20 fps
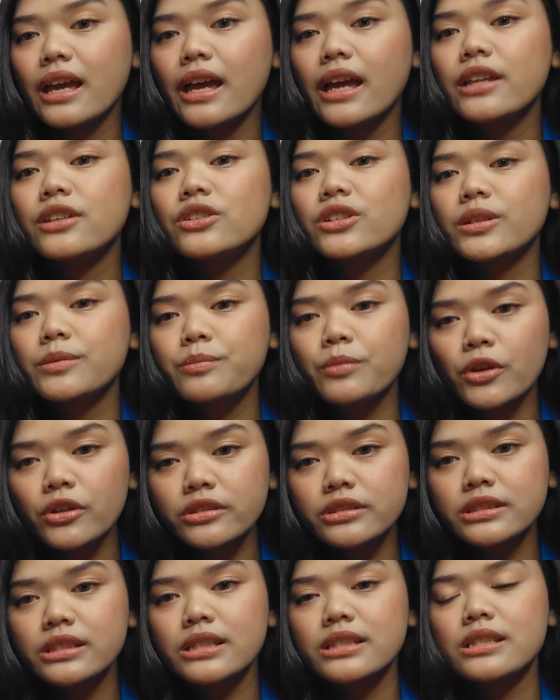and
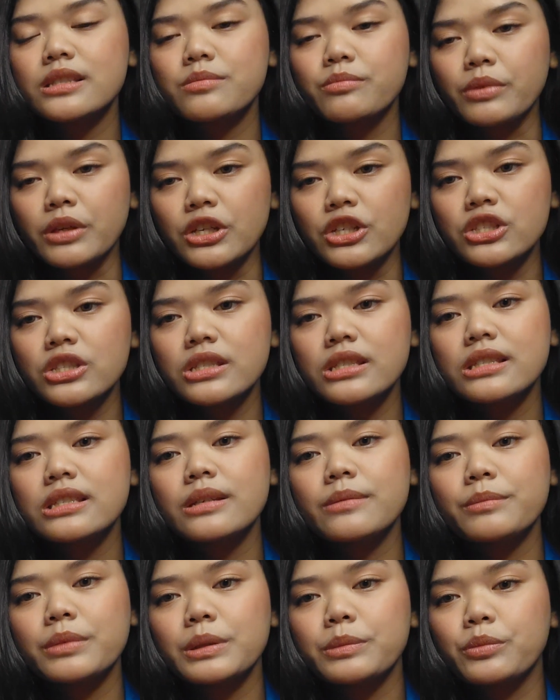reported speech,
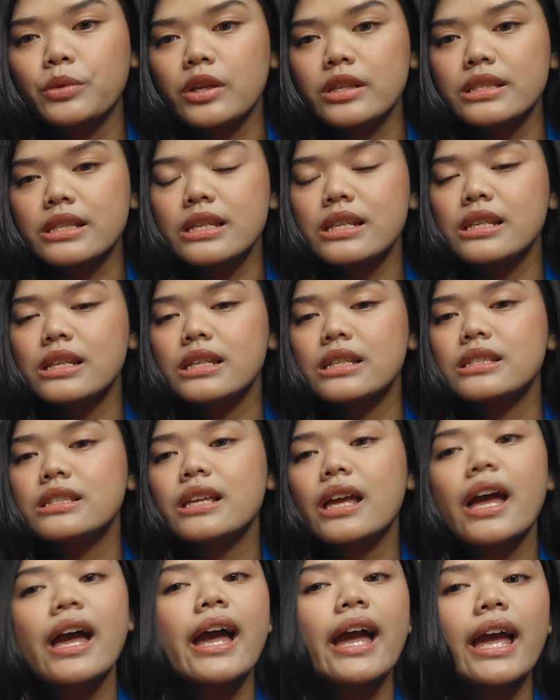simple present,
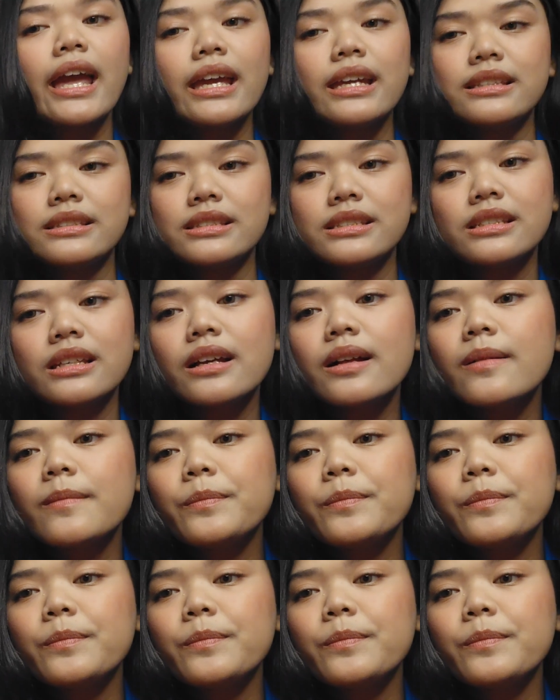is ate.